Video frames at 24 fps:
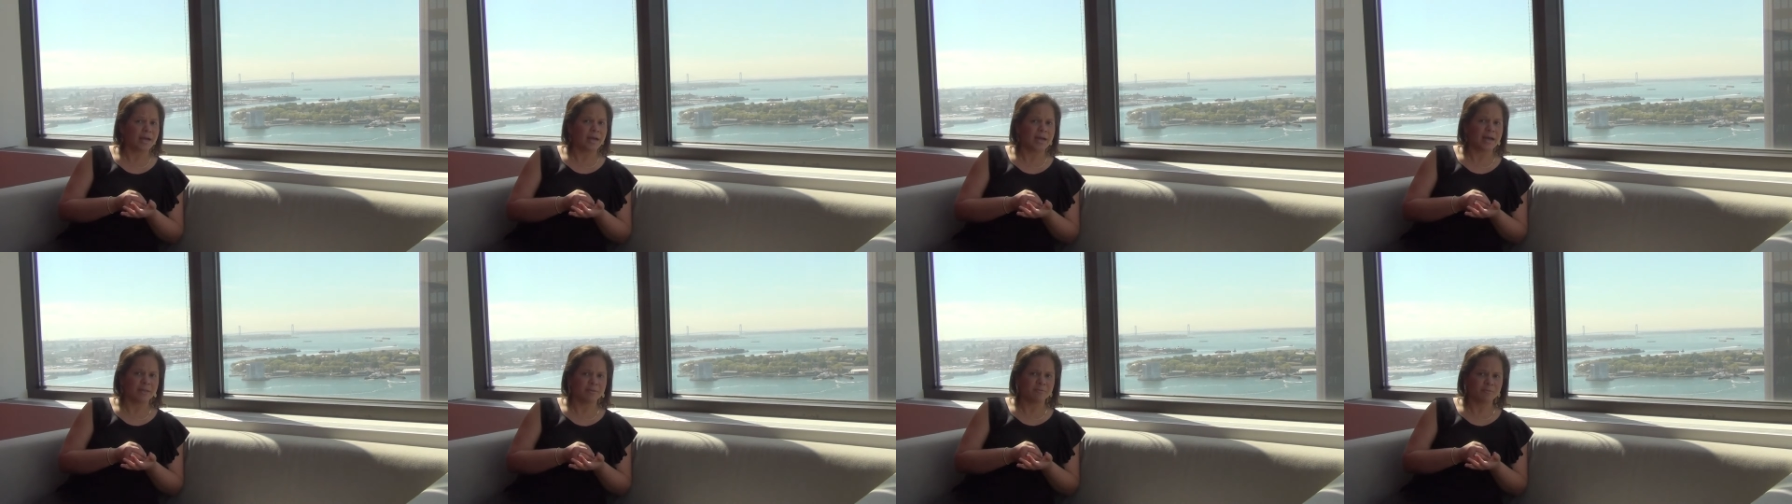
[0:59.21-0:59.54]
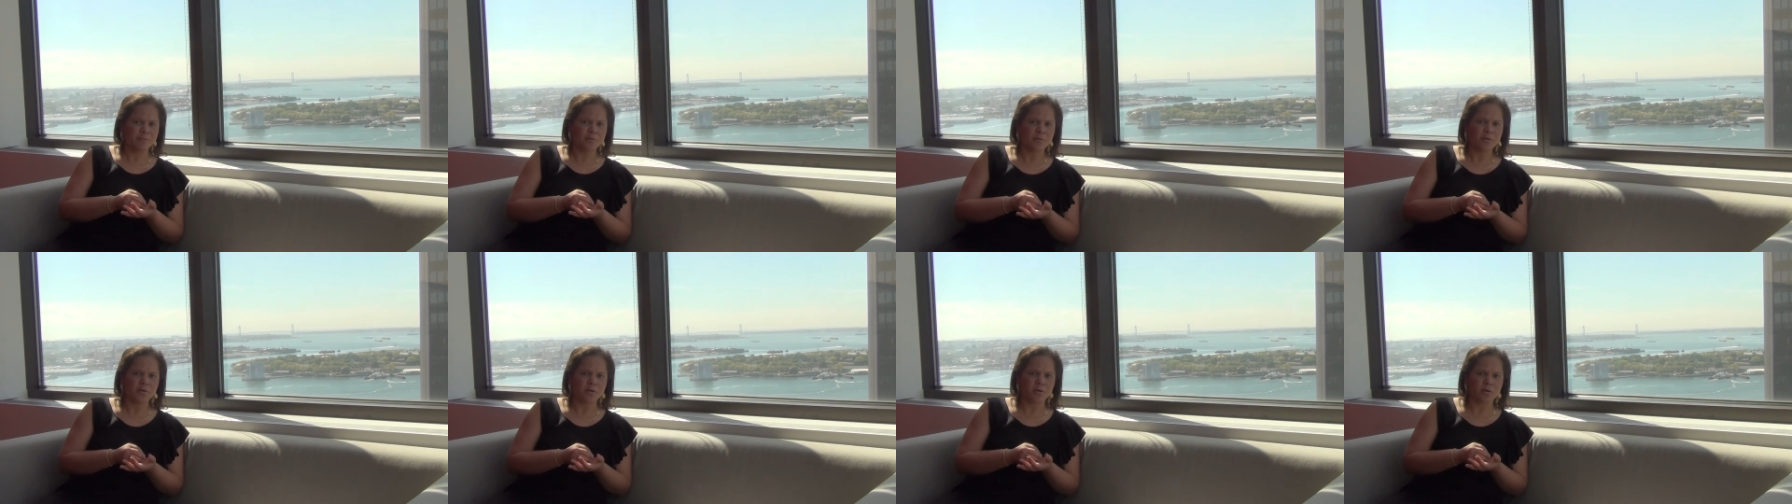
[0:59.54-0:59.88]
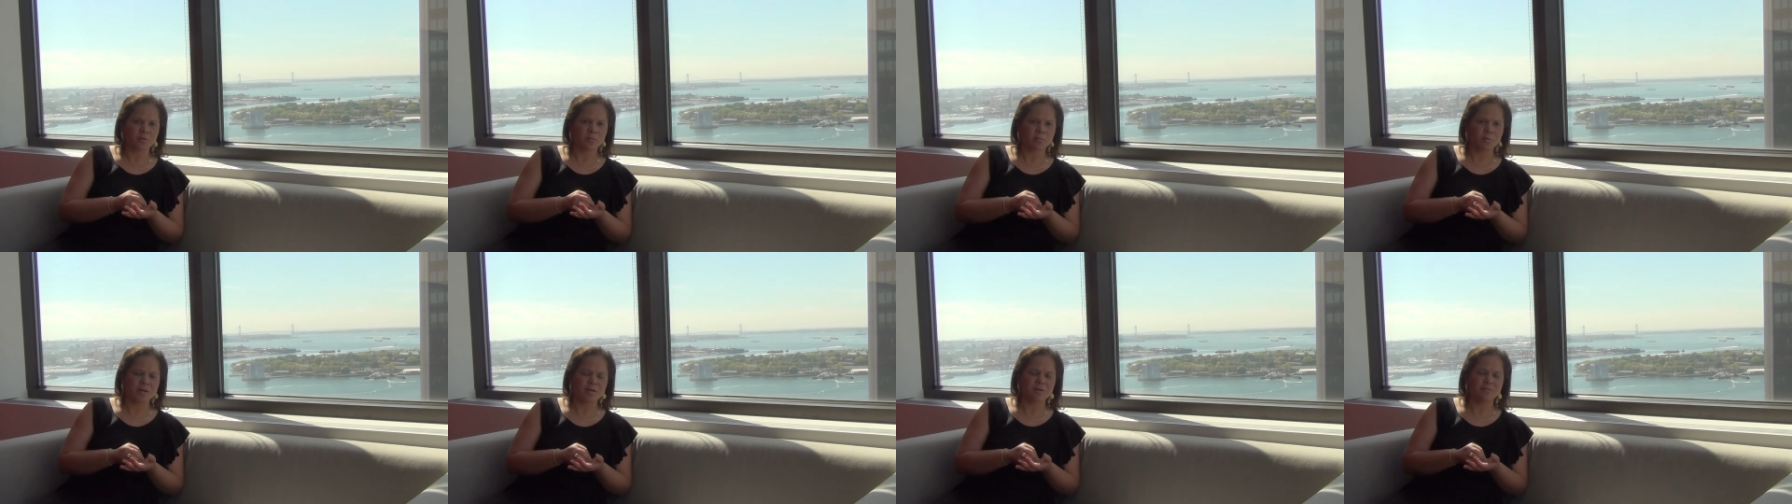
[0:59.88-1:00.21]
at
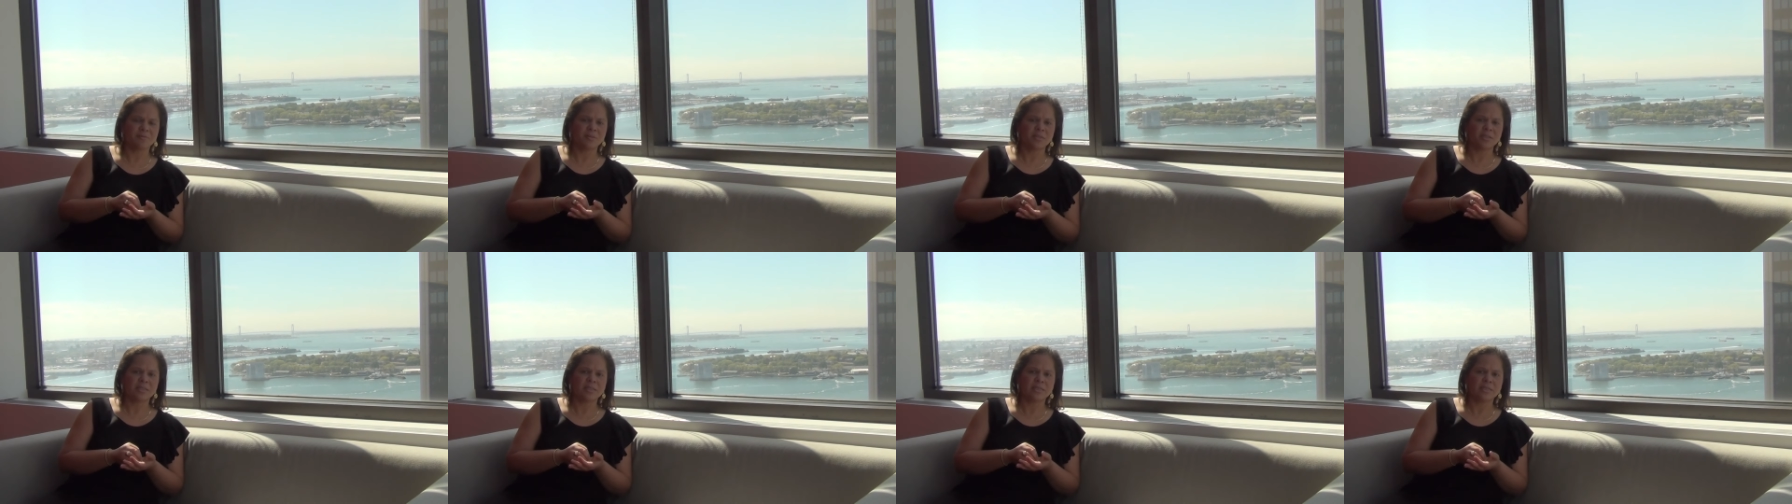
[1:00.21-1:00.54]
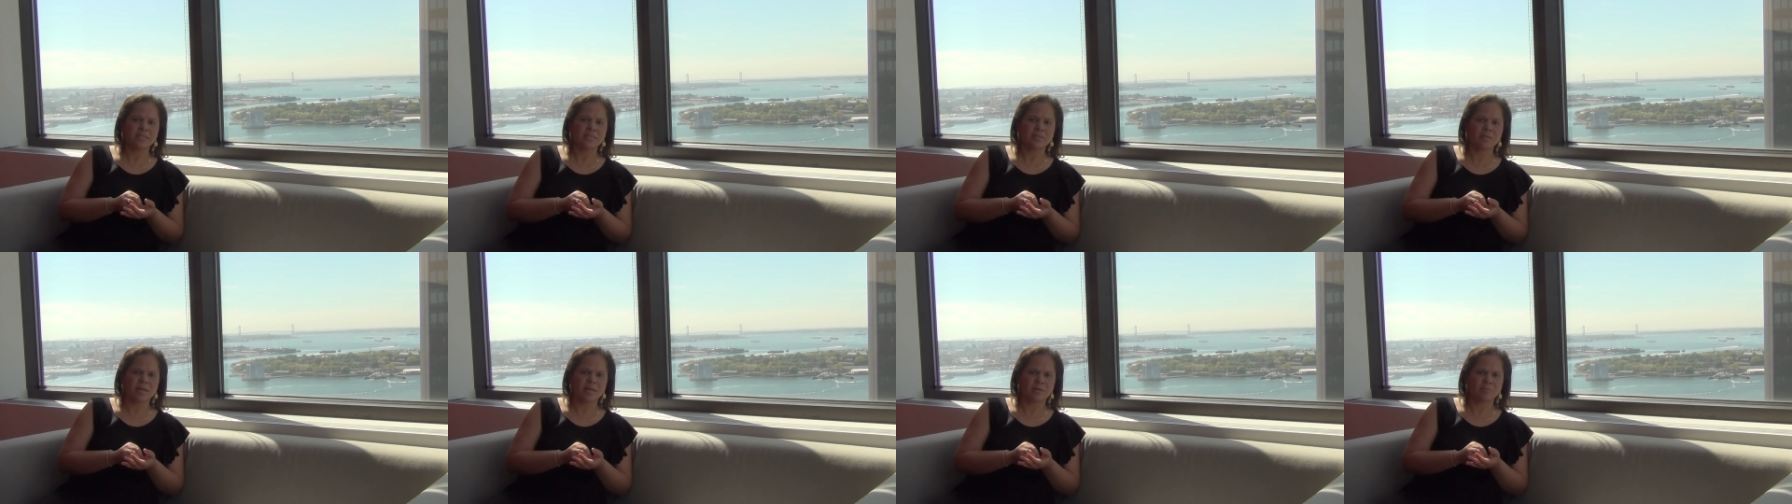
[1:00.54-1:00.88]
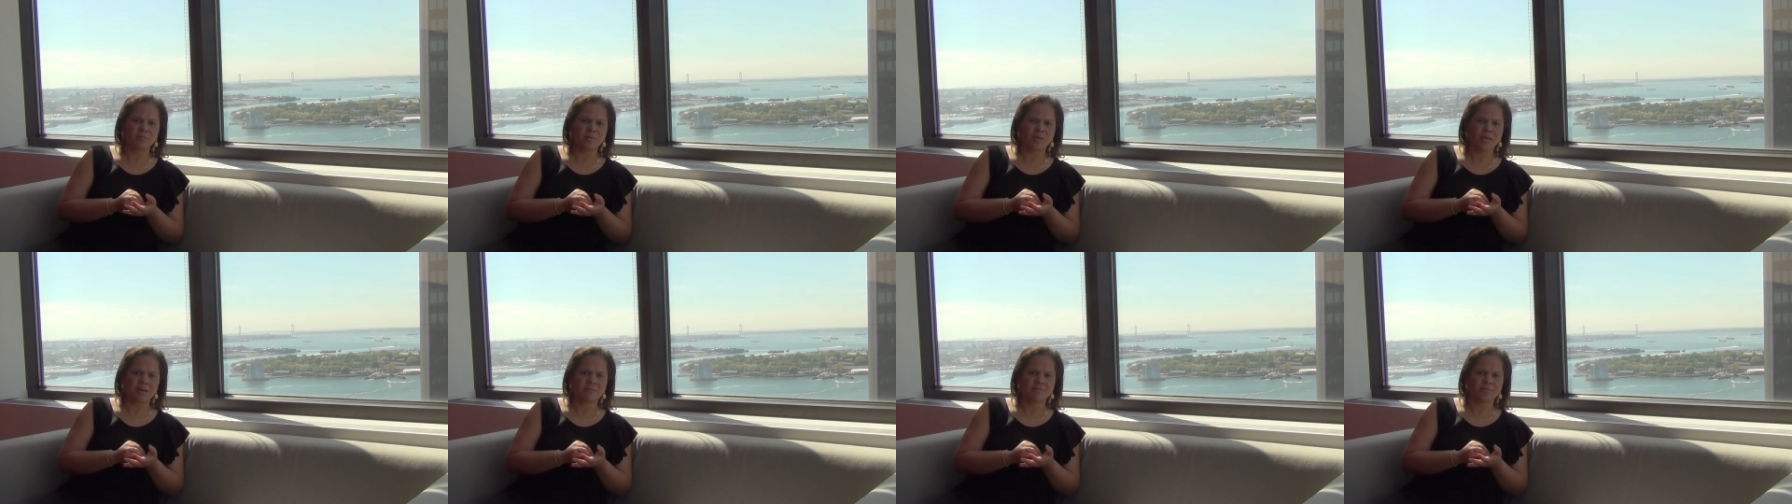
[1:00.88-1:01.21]
ford one of the things that
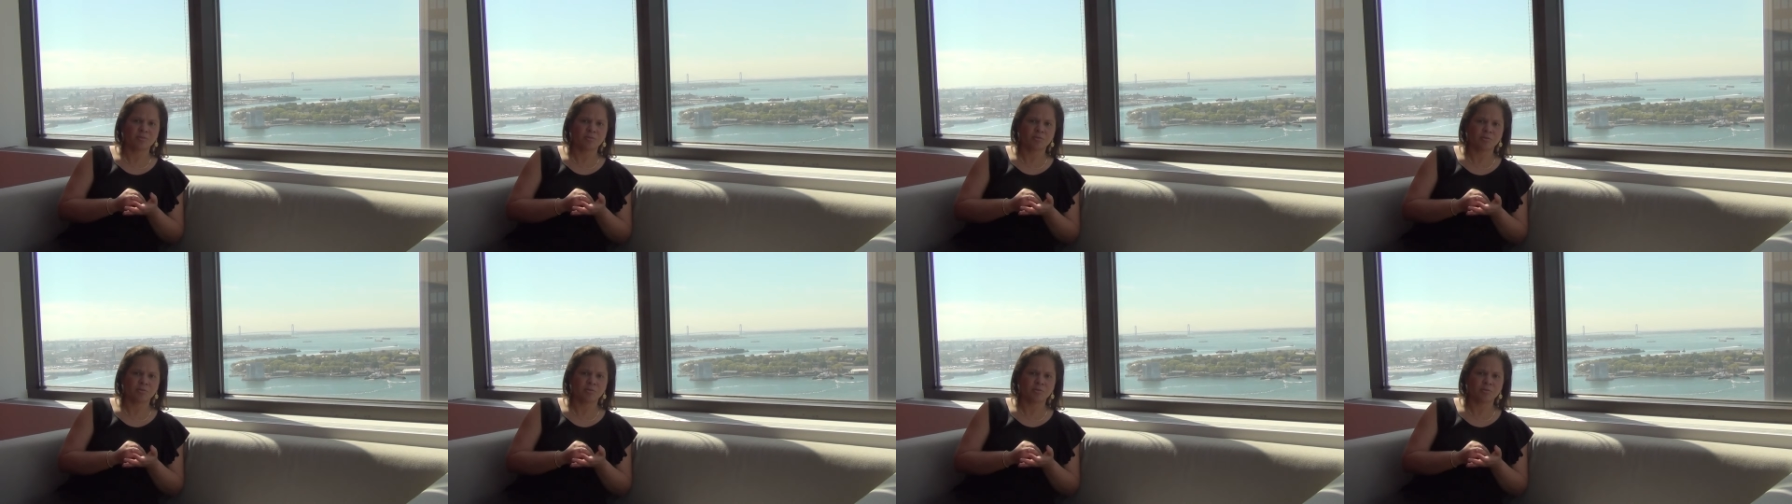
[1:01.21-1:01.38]
we have